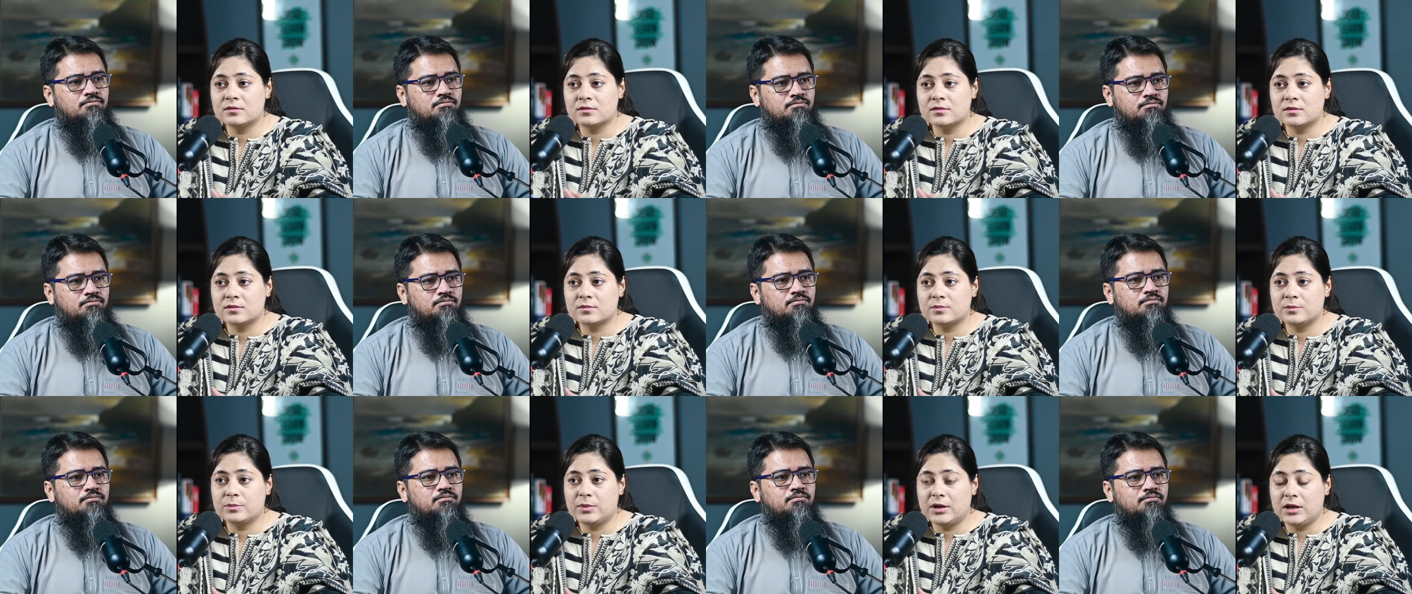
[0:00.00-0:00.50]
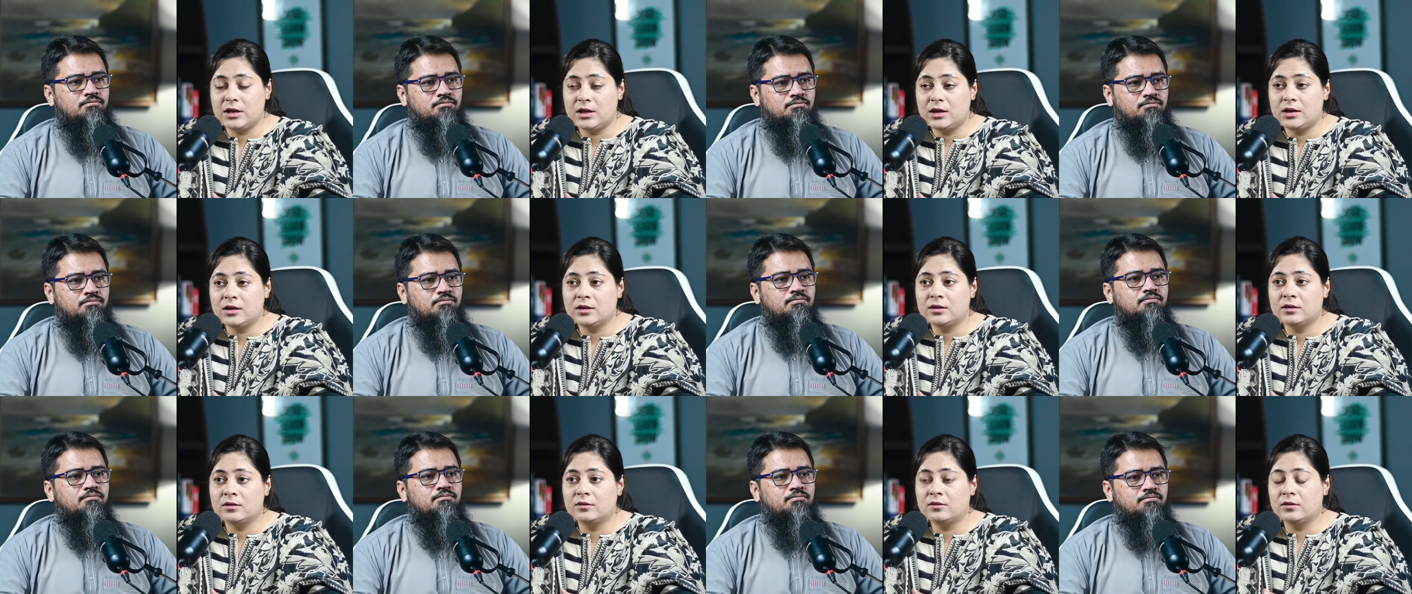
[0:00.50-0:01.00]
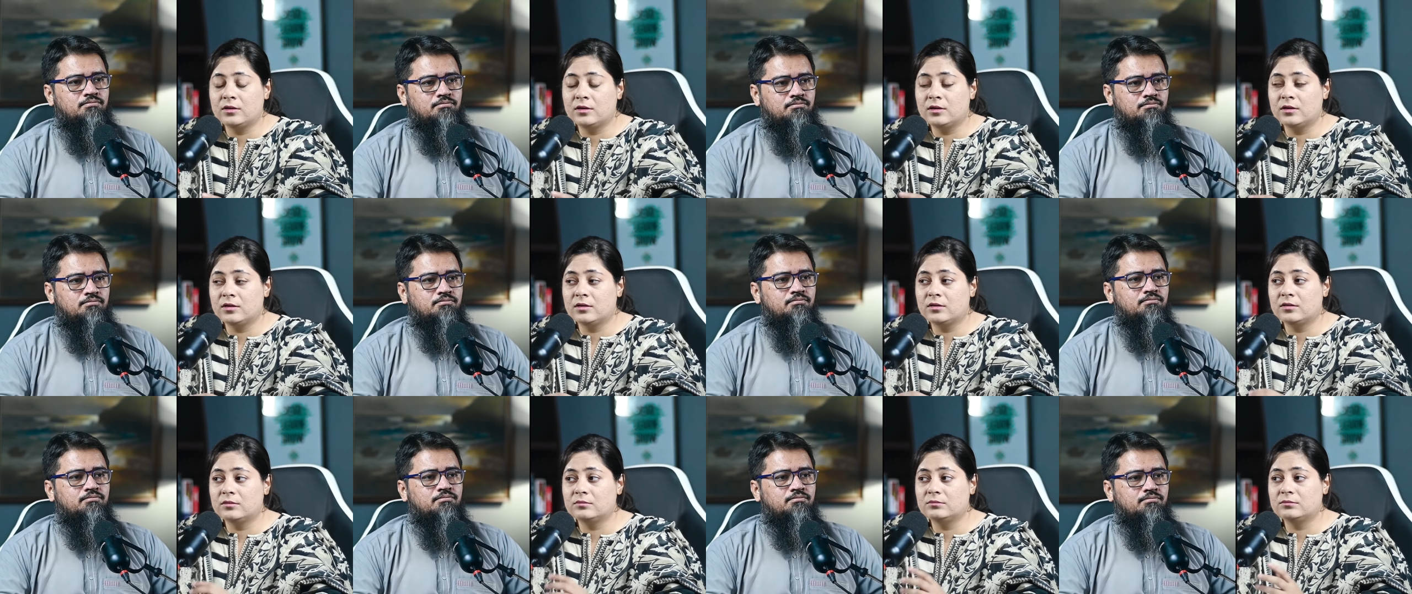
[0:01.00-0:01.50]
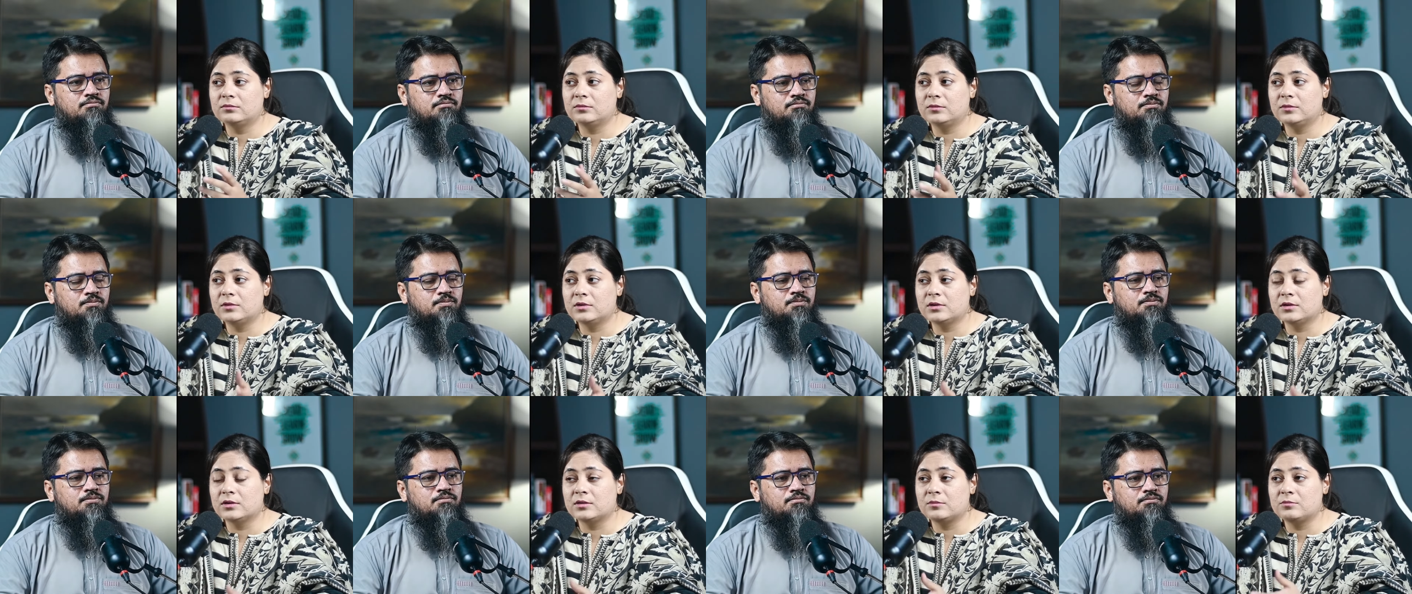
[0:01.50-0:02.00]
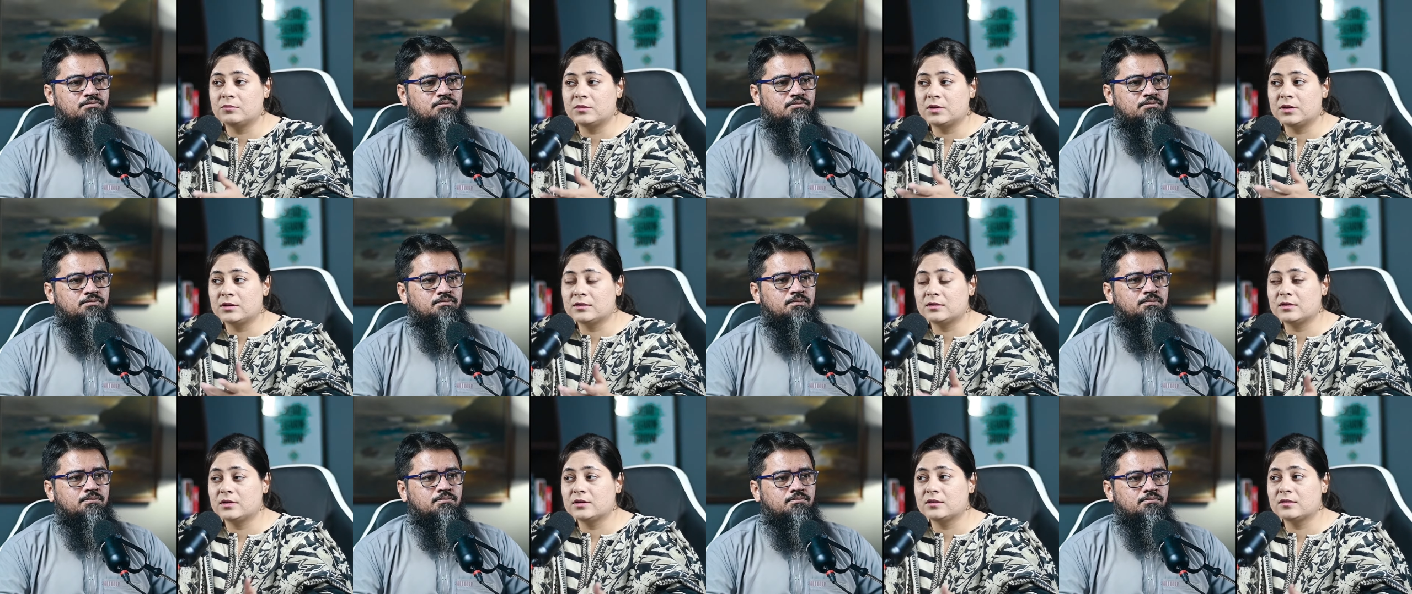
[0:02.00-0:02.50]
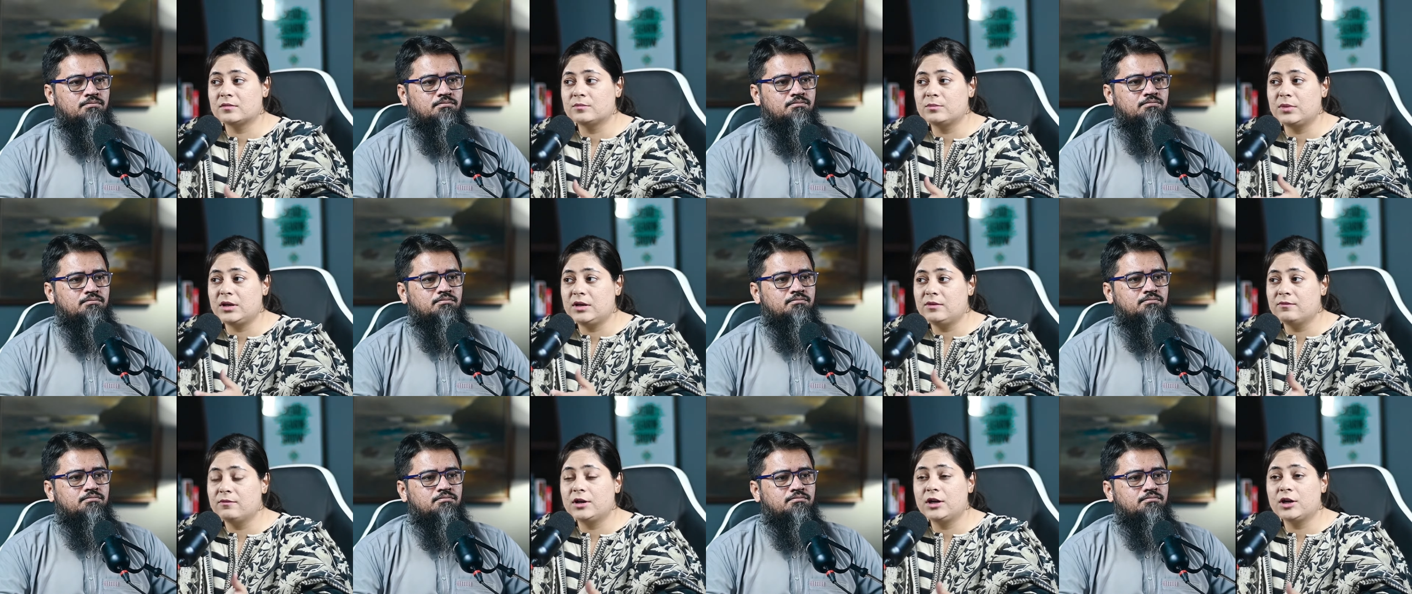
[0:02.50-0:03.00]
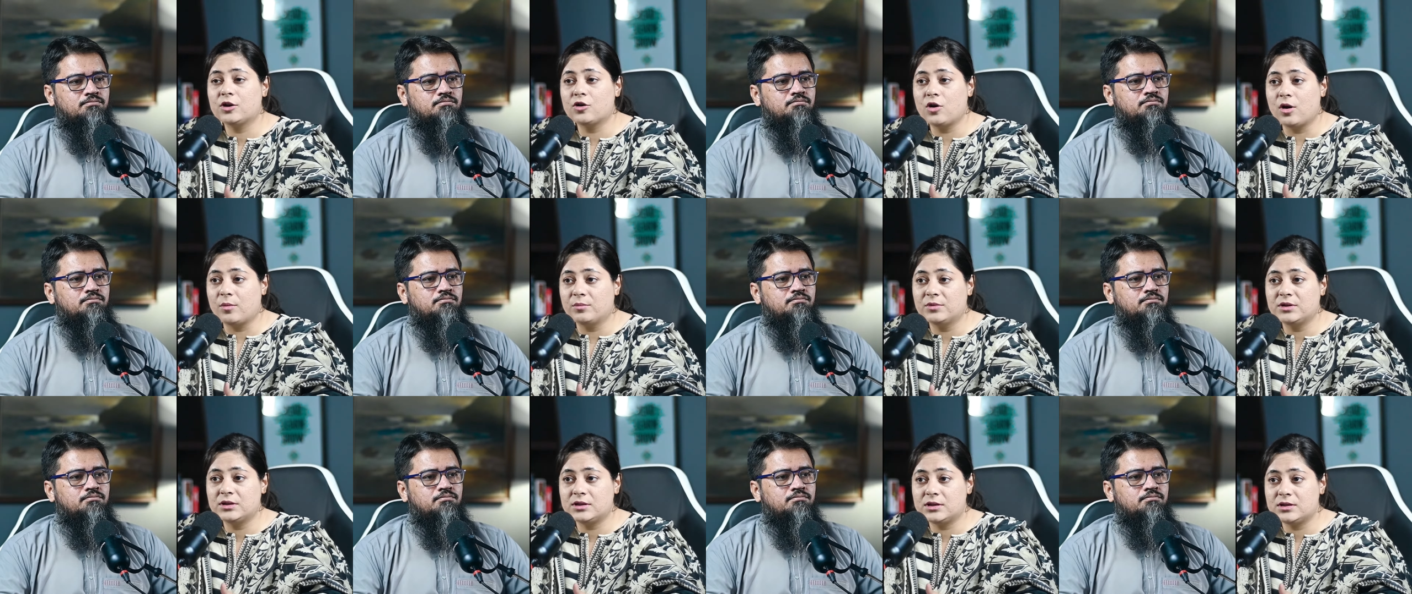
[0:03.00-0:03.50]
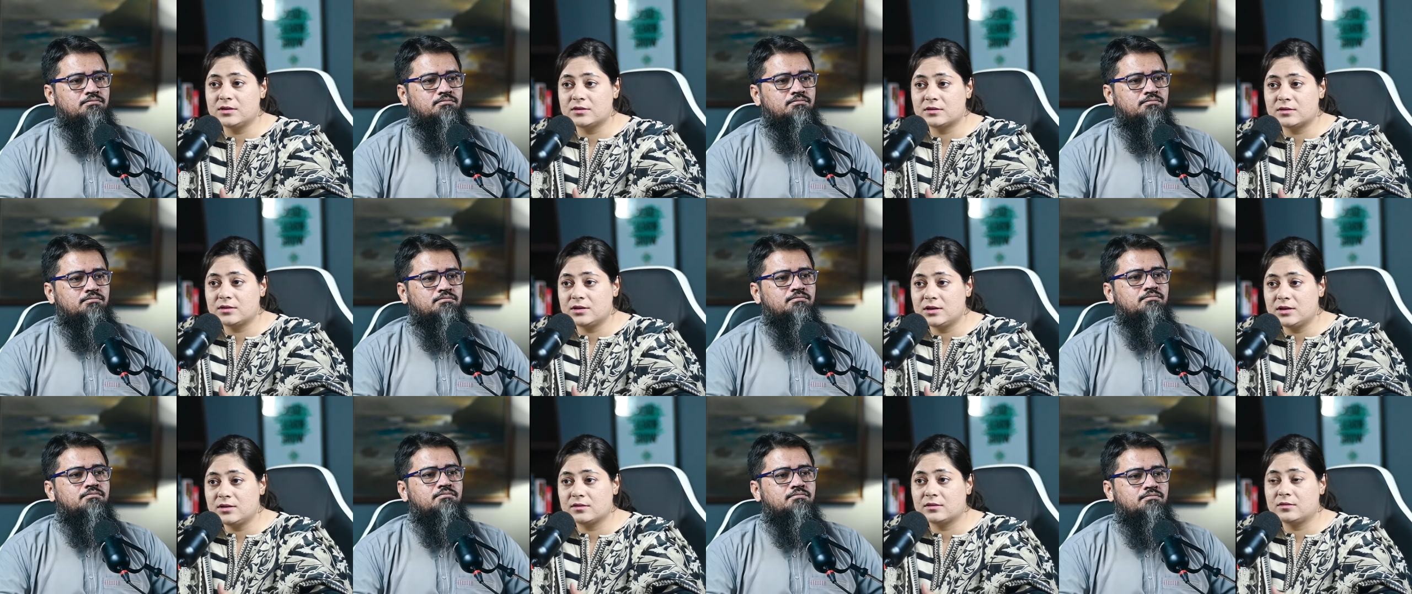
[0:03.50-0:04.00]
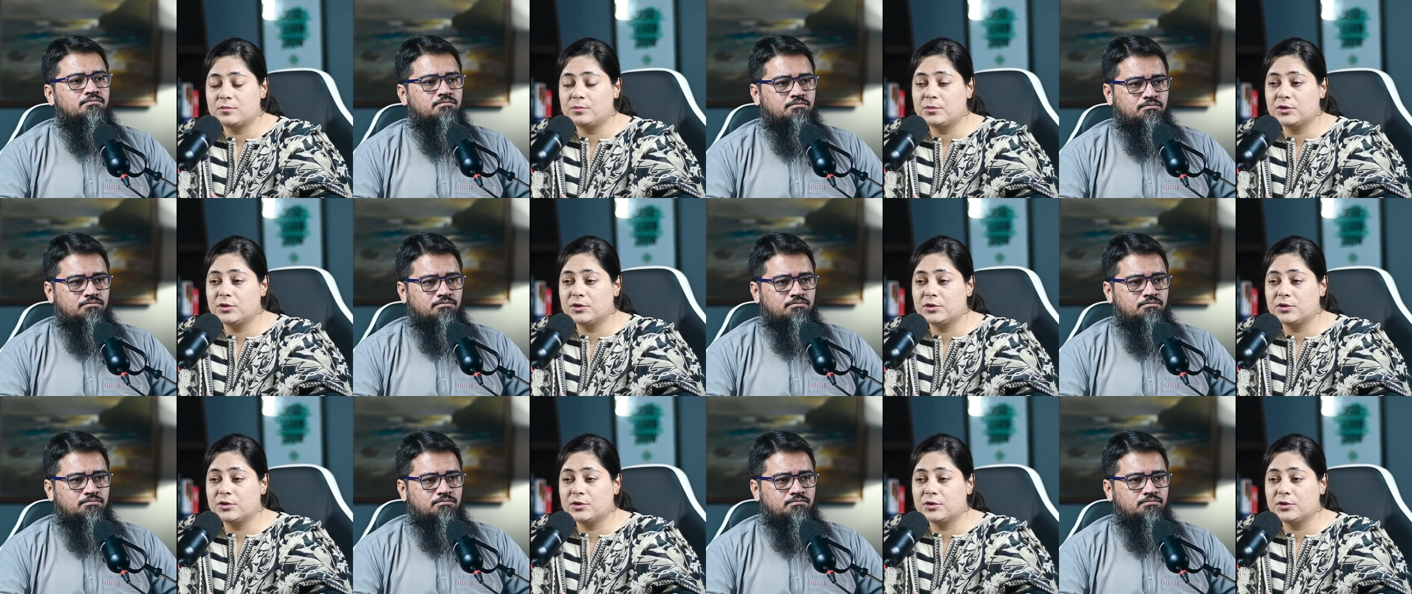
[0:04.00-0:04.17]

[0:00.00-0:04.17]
Speaker 1: is being, it's been very common these days,